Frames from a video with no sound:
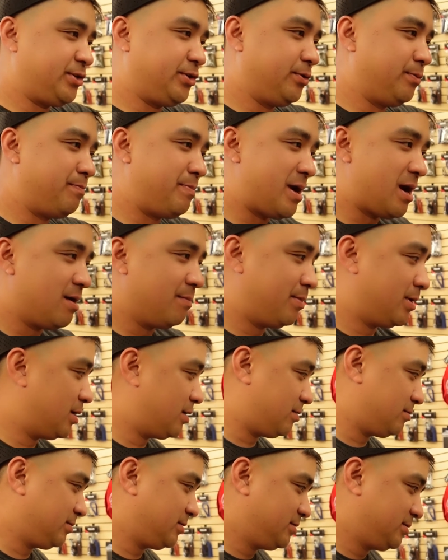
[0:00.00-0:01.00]
to bare
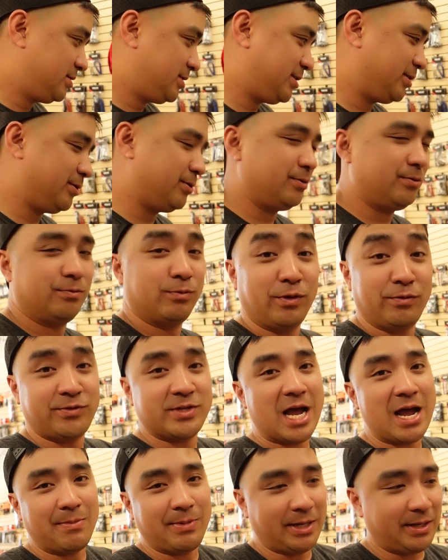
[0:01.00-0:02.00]
bone to rooftop